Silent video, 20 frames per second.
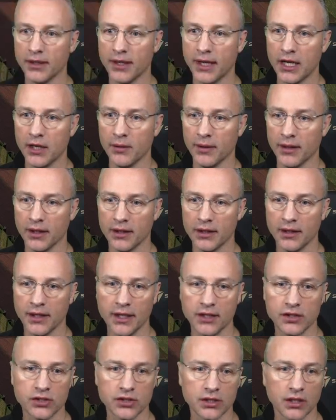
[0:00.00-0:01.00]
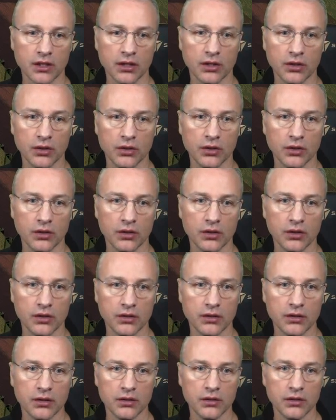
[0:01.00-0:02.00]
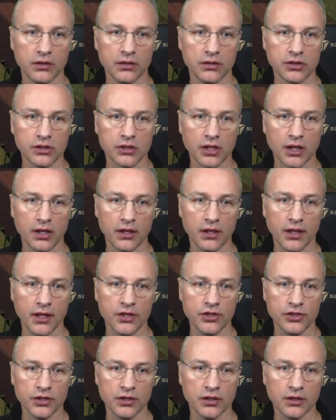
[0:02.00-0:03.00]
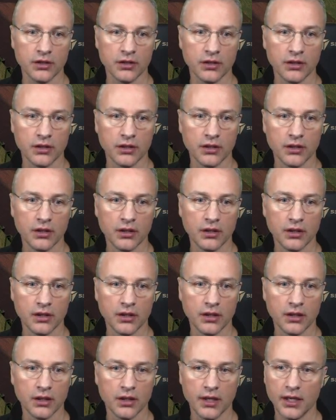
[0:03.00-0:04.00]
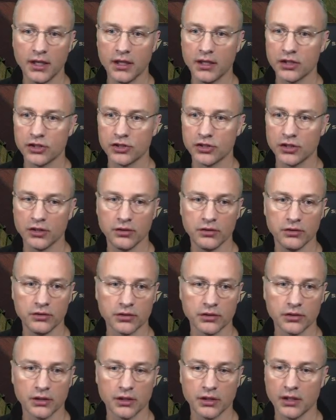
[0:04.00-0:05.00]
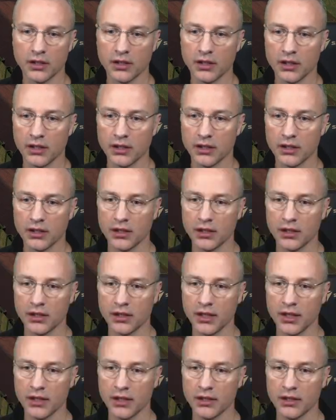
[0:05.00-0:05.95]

anyway, let's start the engine, anchors out, and get